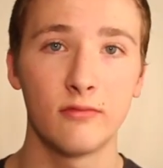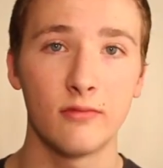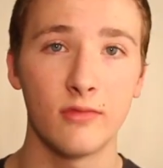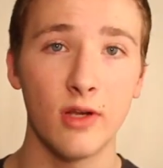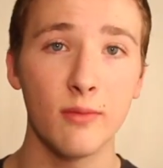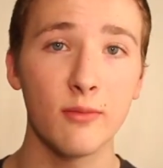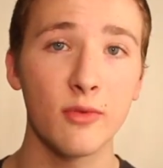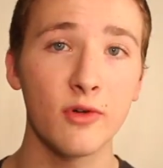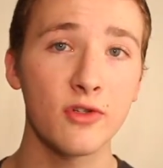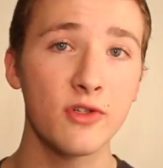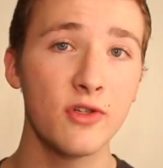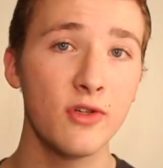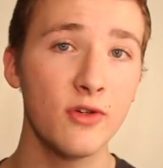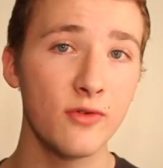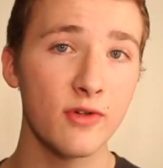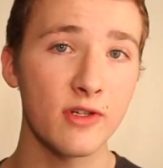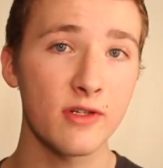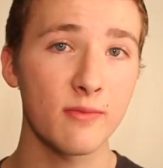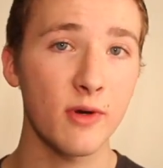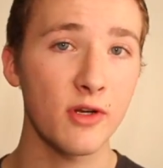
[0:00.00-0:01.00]
Number
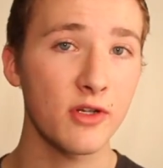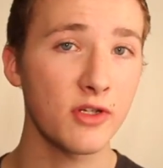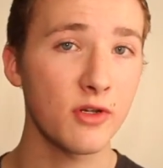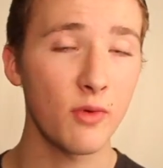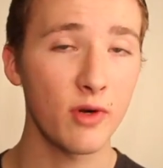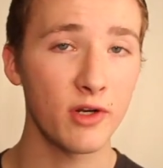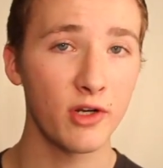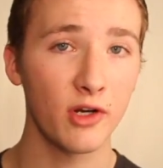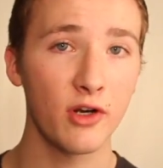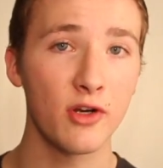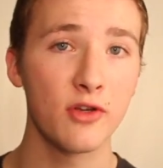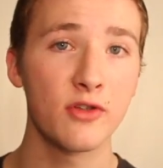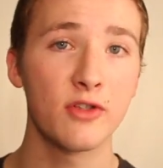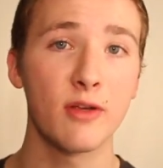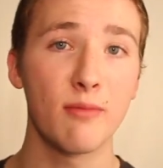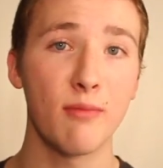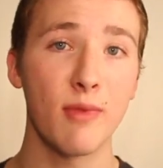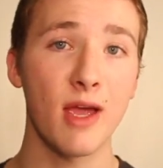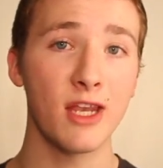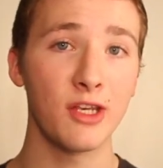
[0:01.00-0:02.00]
two, especially when you're
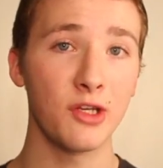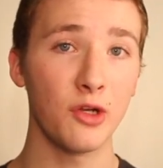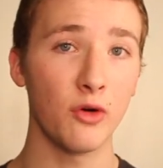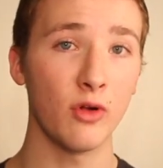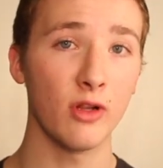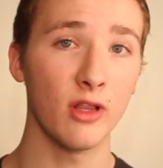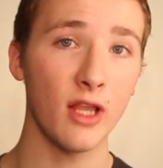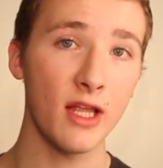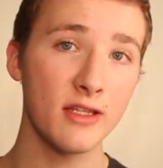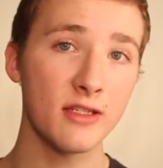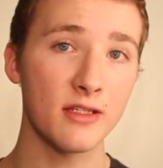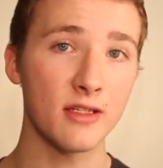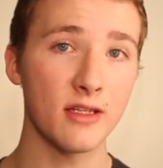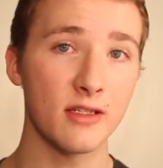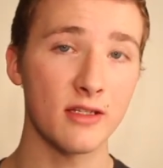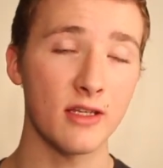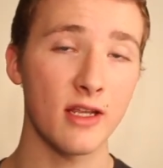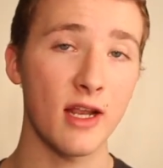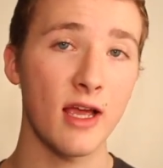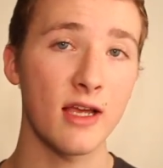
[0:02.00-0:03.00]
using manual
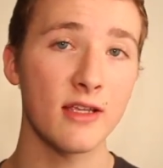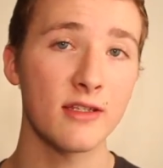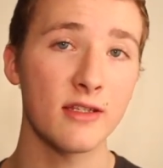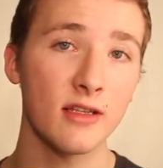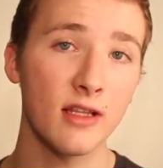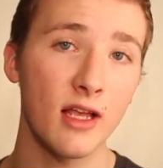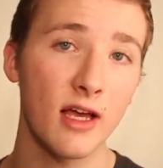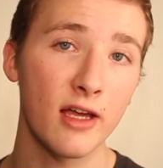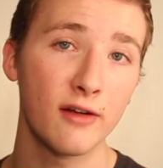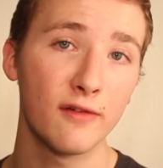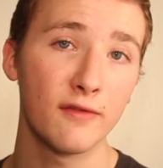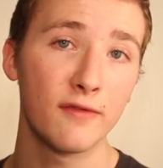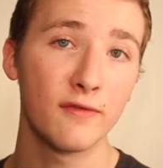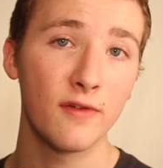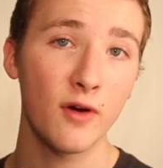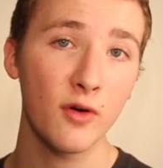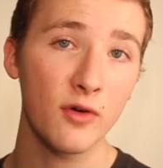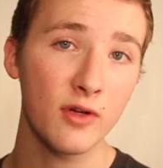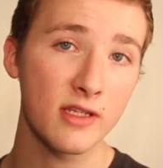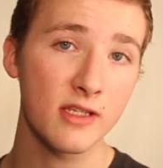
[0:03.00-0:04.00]
lenses, it has a lot of
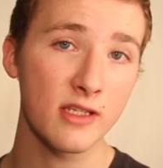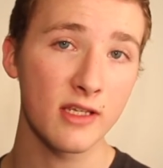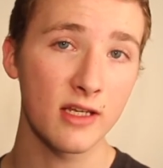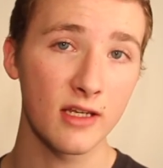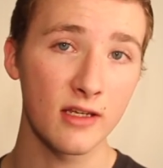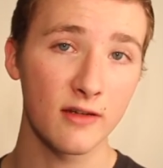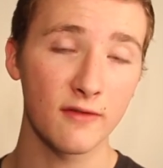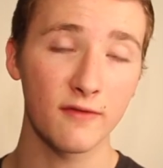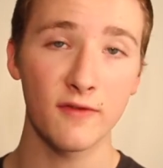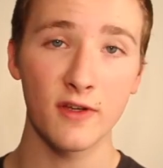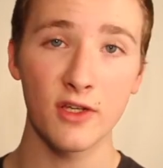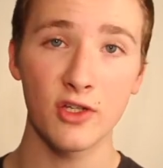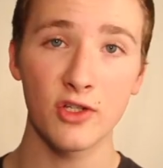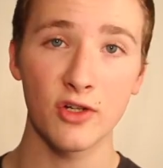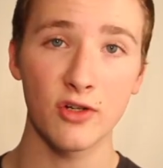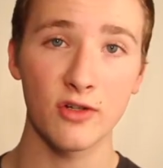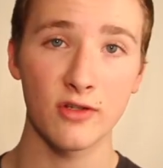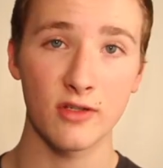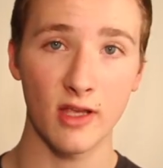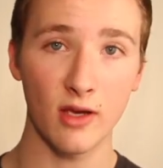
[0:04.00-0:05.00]
focusing
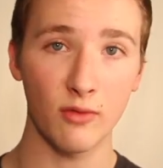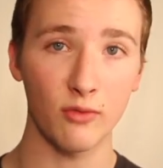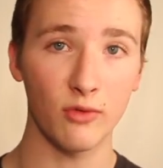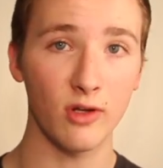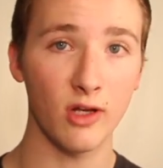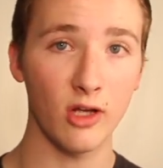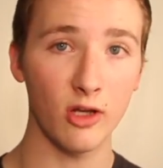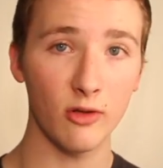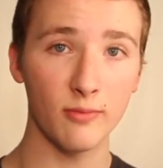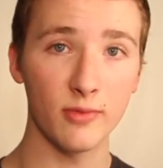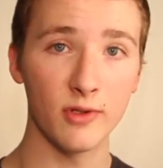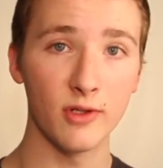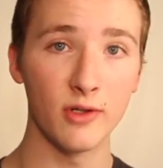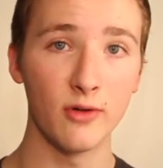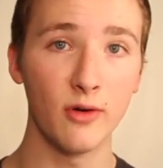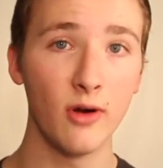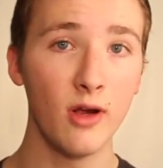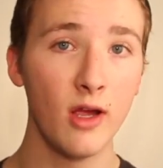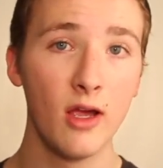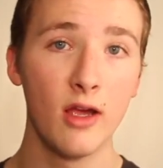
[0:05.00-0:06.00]
features that will help
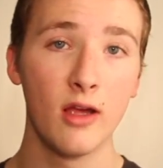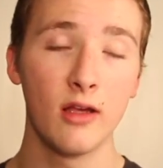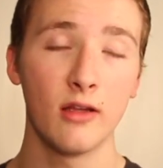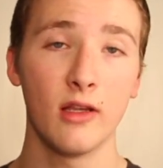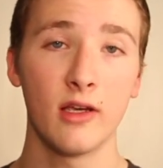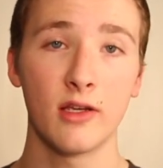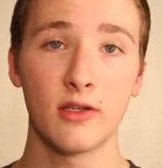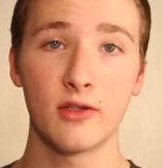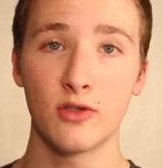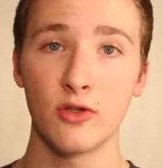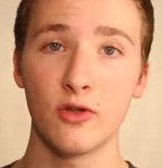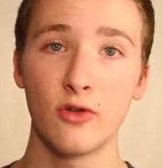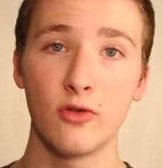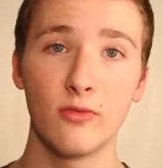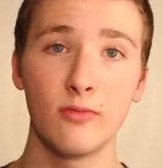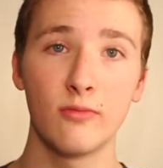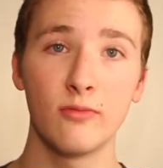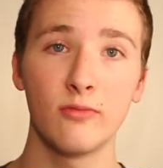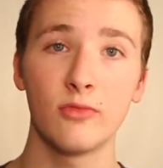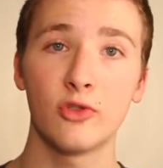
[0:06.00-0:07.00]
you, like
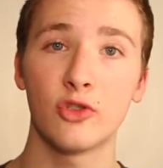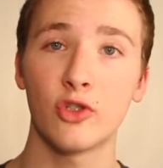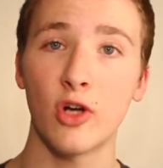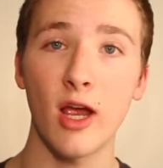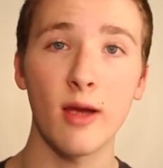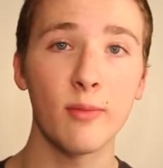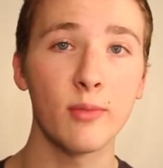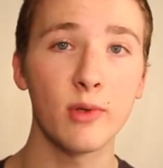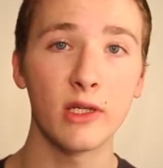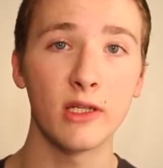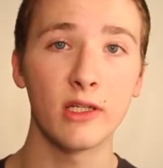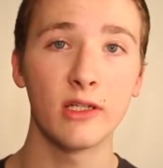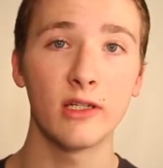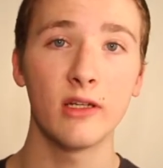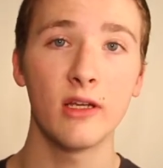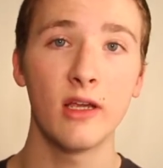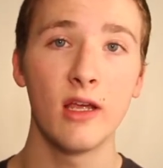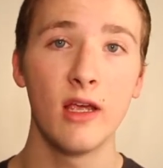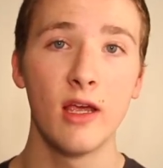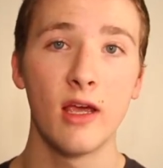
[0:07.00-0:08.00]
zoom,
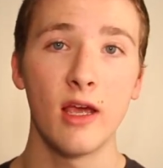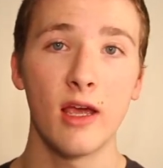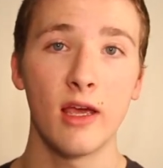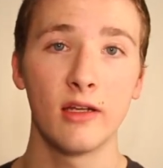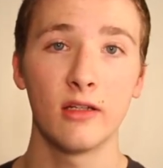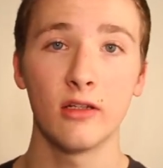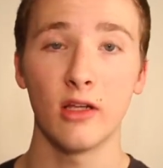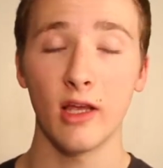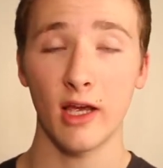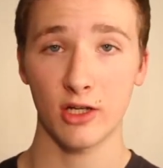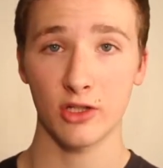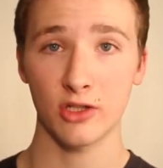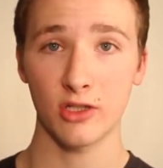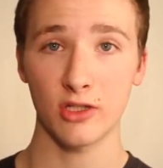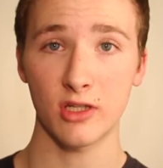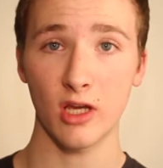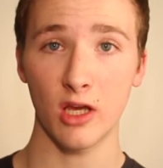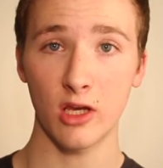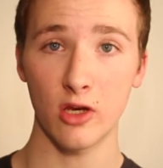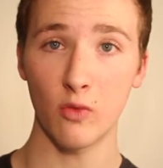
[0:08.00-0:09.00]
trapping, and it'll
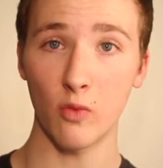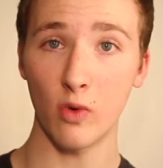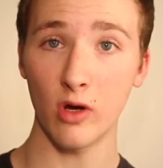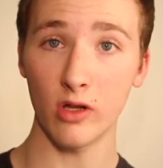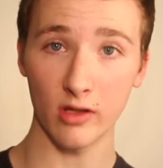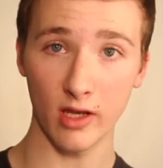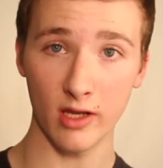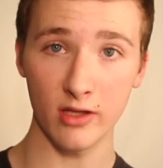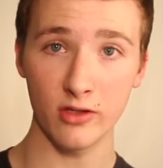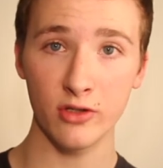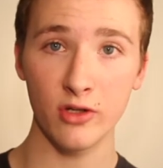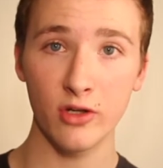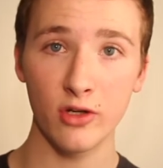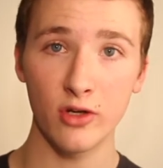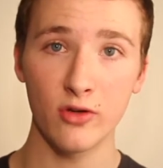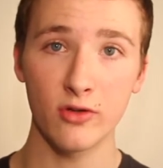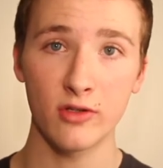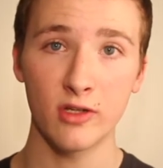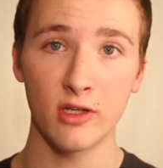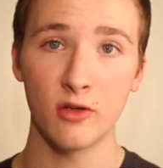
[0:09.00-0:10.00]
actually tell you what lens you're
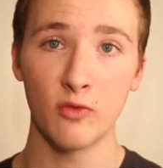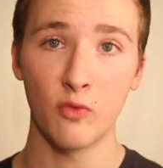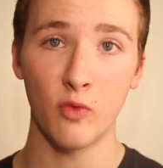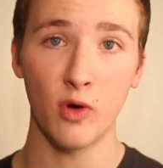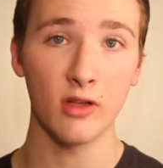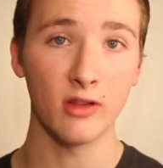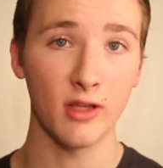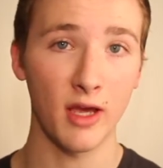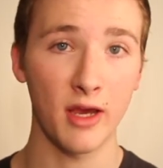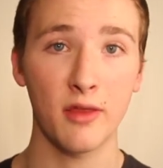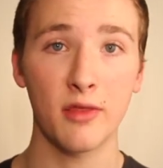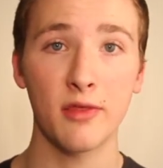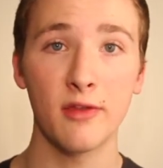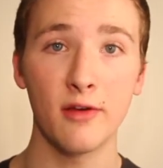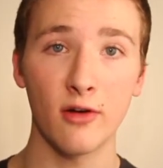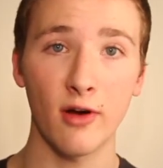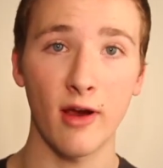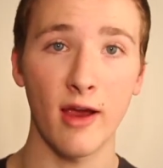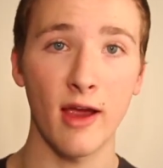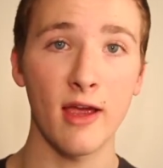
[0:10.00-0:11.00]
using, what length
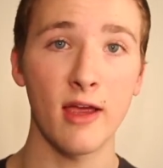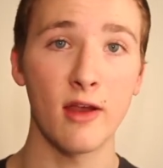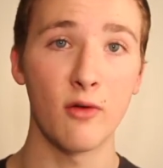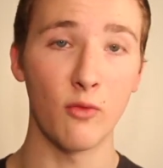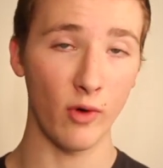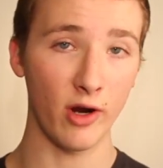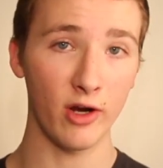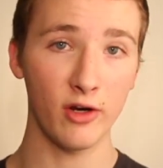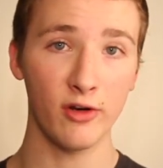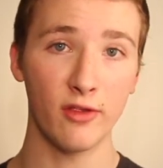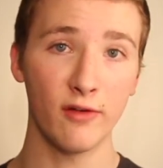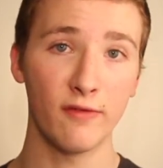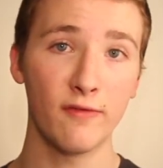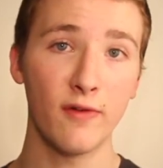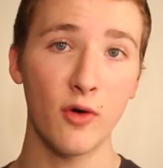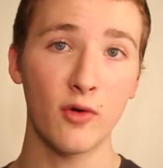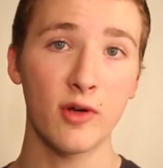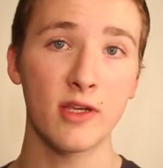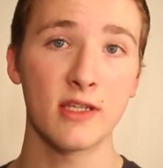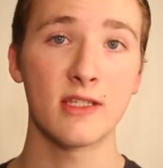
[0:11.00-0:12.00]
you're at, and where the
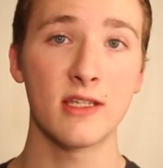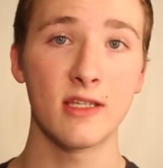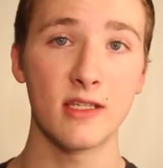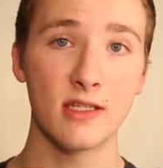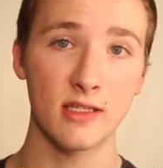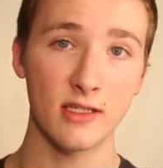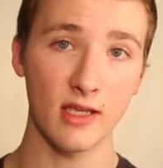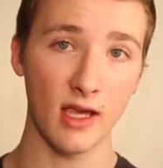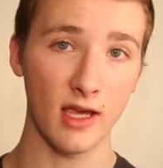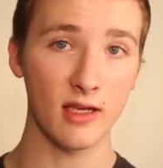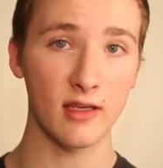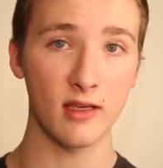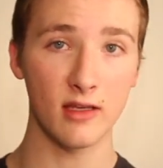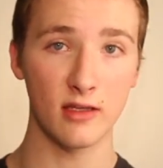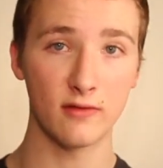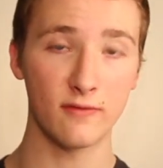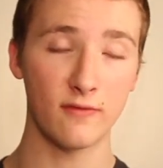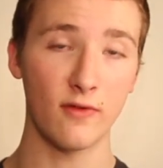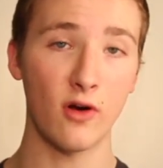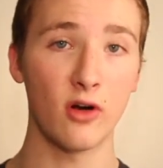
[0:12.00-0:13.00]
focus is set
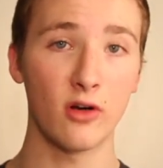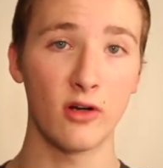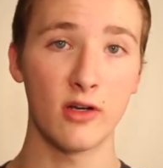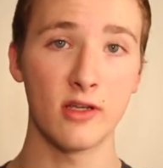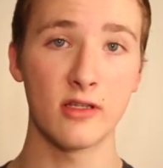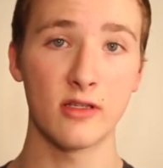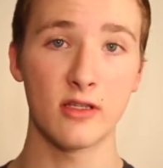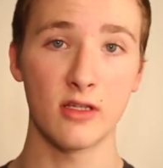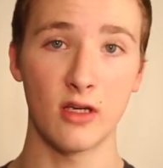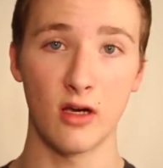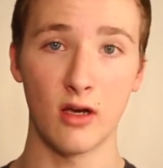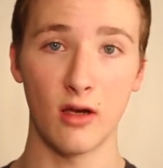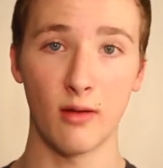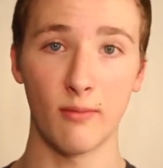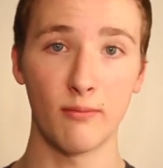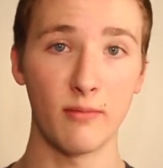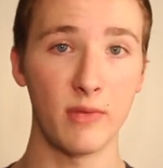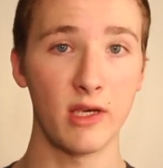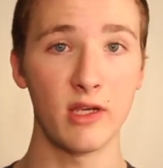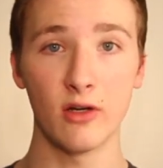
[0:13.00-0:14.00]
as far as
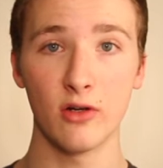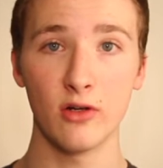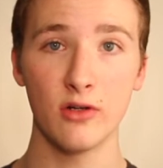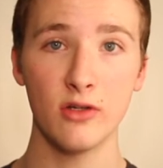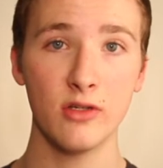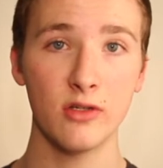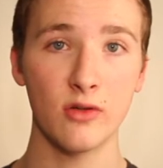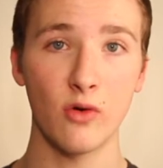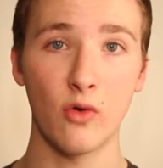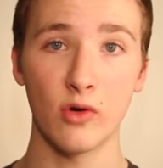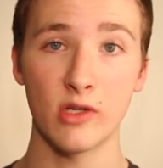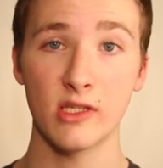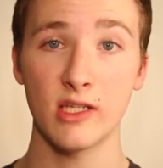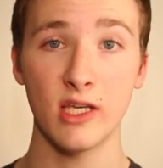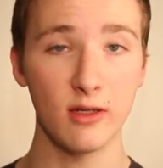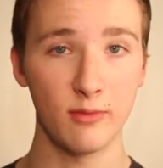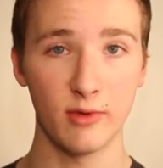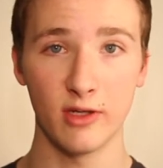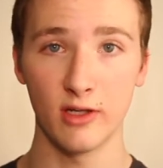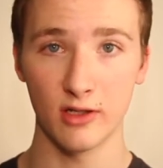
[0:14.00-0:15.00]
meters or
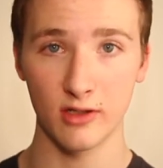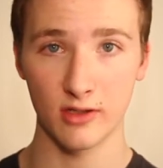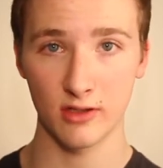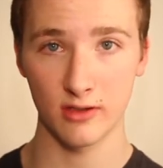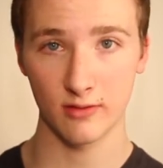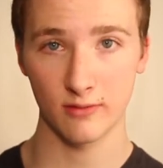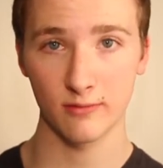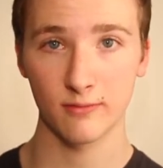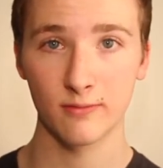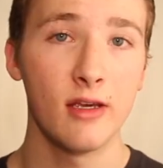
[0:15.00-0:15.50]
centimeters.